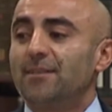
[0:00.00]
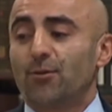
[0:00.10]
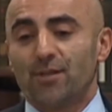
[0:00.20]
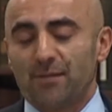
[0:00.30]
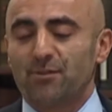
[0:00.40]
Uh,
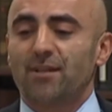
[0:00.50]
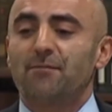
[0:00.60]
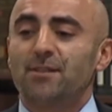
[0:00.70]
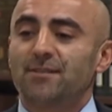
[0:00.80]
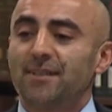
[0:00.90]
zero neighbors,
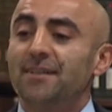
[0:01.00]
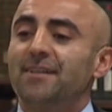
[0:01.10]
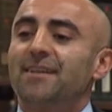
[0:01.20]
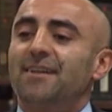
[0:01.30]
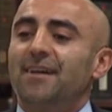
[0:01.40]
obviously.
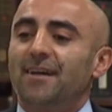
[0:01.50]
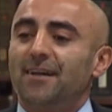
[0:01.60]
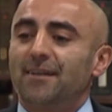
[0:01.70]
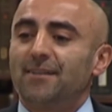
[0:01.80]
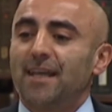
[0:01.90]

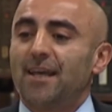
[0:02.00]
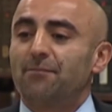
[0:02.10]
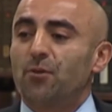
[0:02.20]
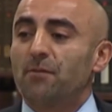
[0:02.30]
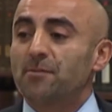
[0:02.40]
Uh, they
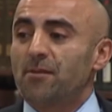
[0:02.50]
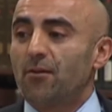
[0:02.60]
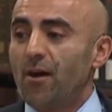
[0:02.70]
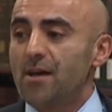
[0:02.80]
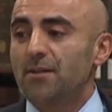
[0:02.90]
have problems with
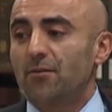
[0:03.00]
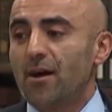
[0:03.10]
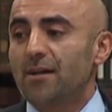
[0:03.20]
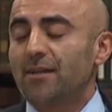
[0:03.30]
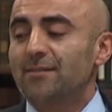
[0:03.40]
Iran,
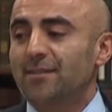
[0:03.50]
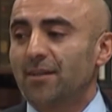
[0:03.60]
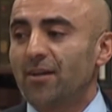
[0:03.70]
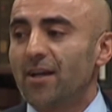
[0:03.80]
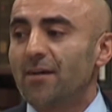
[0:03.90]
Iraq, and
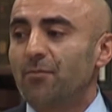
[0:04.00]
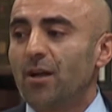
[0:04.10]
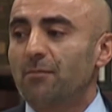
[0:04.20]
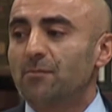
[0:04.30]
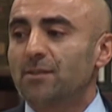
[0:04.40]
Syria,
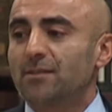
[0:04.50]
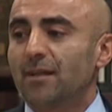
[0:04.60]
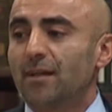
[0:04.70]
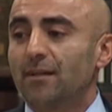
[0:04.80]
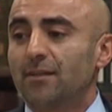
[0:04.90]
problems
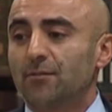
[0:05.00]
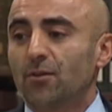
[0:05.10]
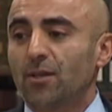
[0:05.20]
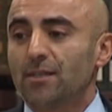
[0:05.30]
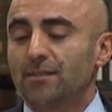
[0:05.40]
uh, that
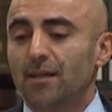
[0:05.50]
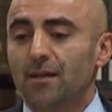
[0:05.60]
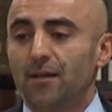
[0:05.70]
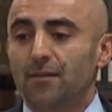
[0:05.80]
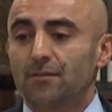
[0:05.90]
Turkey's
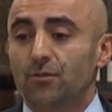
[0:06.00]
uh,